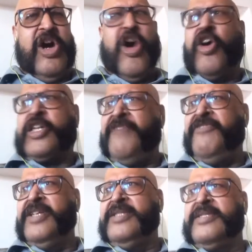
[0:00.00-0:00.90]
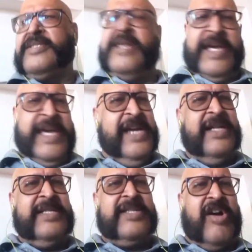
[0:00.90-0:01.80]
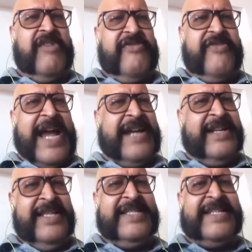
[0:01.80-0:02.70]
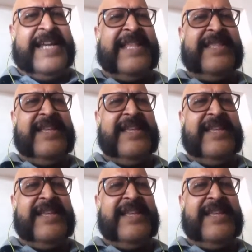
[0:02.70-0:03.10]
Octavius hears of Antony's death